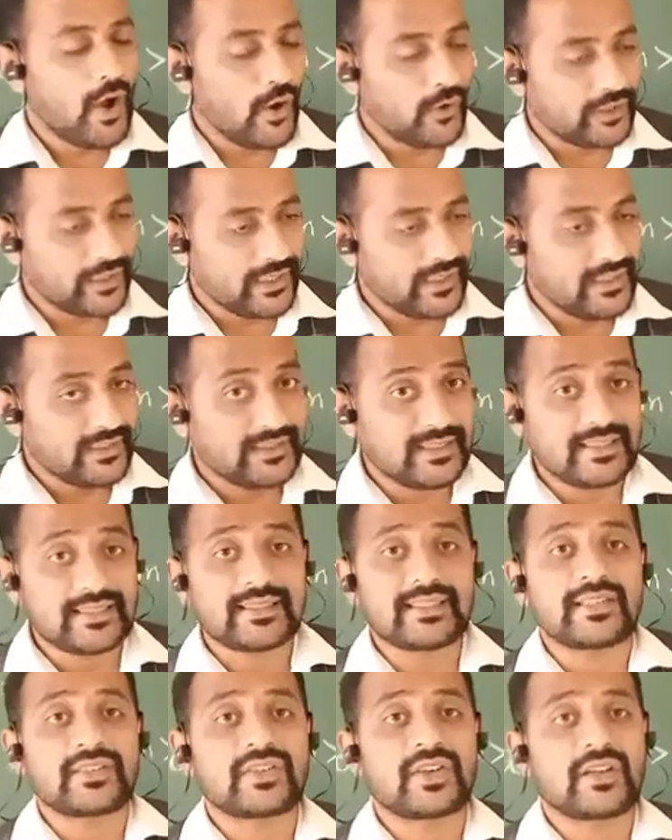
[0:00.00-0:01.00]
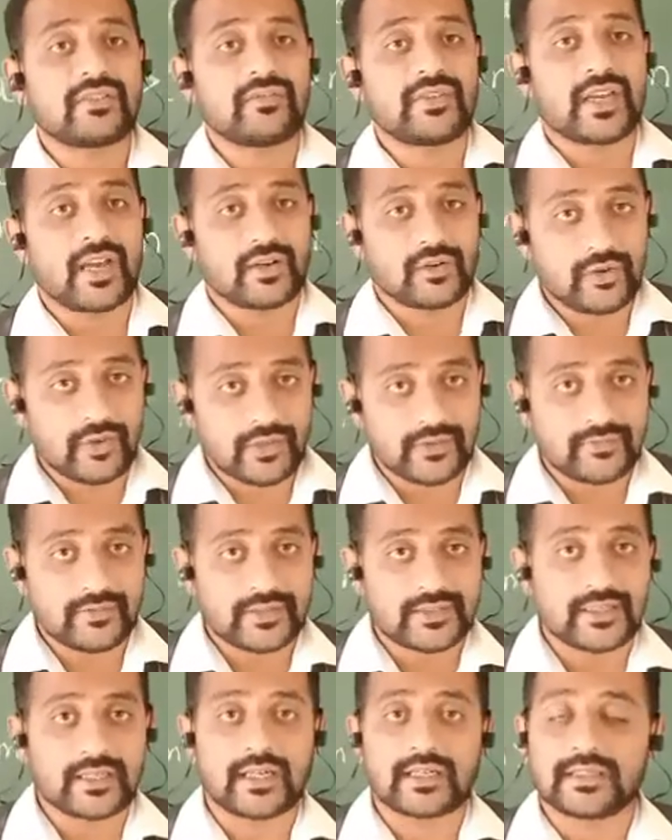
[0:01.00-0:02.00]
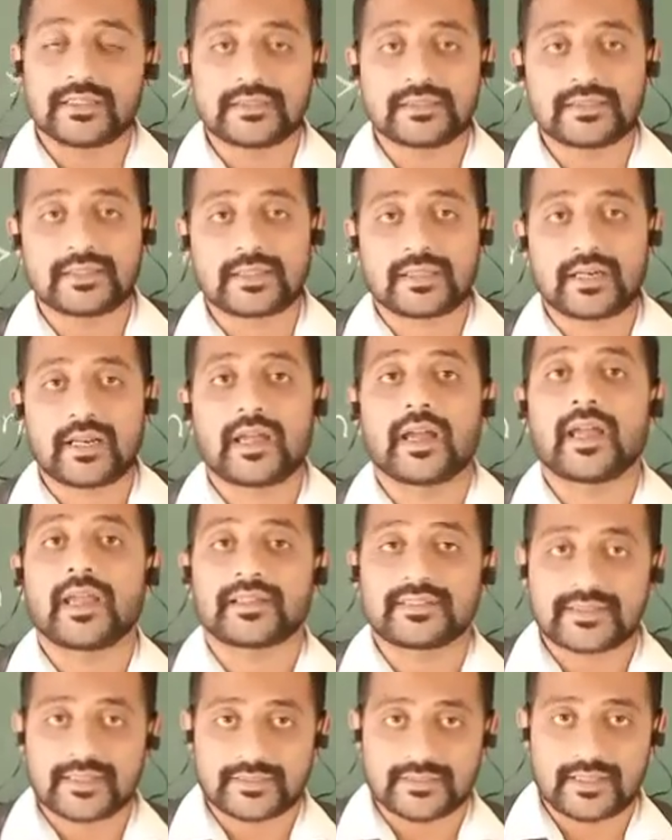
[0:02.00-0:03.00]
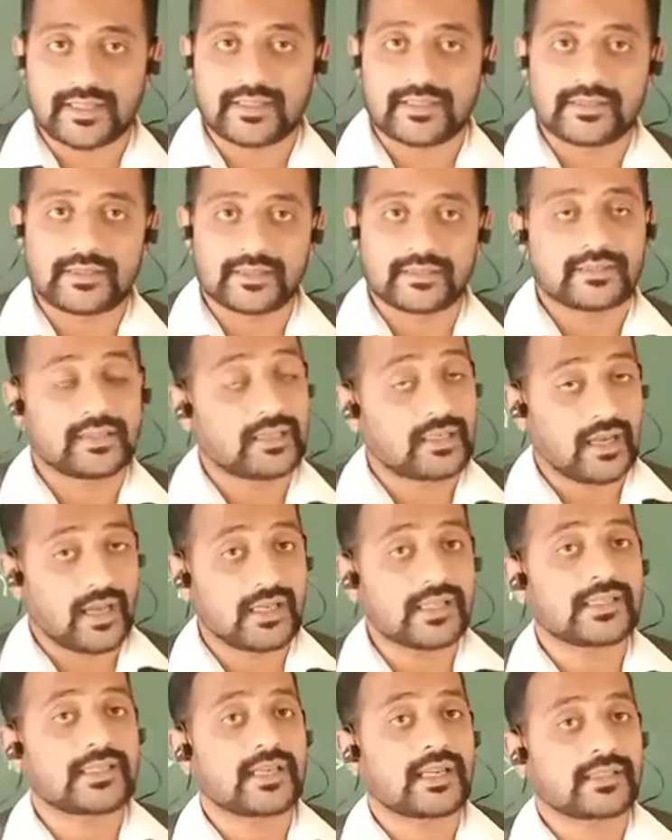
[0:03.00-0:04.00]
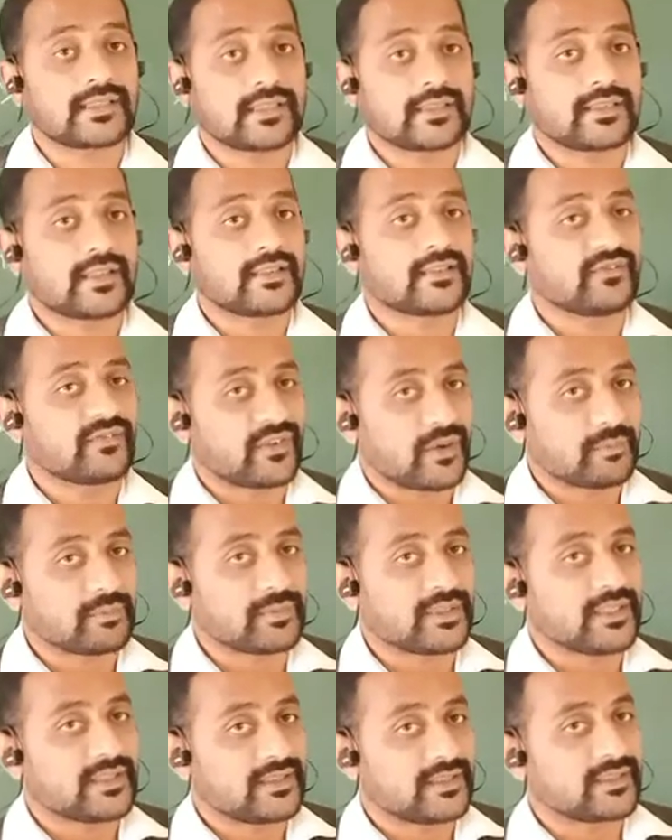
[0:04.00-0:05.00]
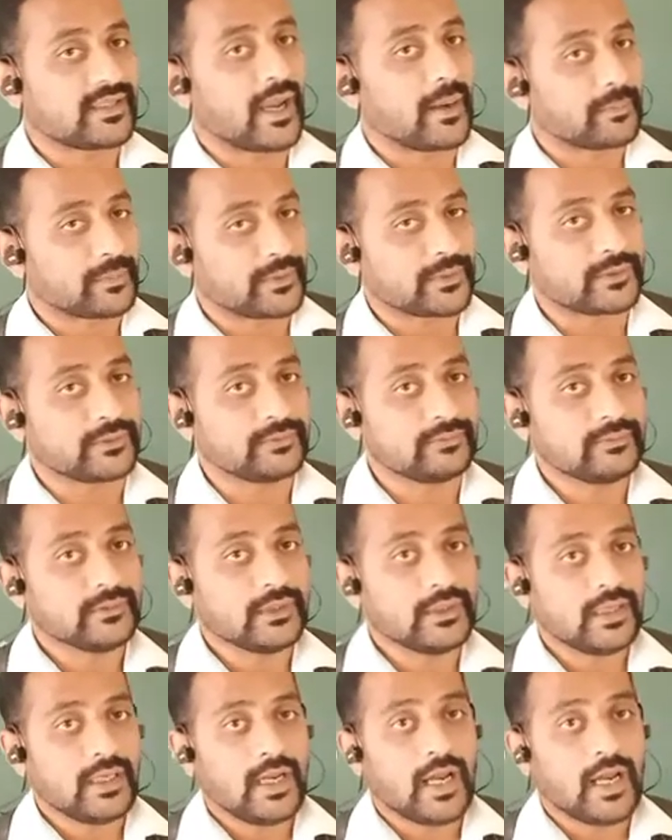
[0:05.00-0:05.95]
Okay, in this session we are going with another exercise, the last exercise from this chapter.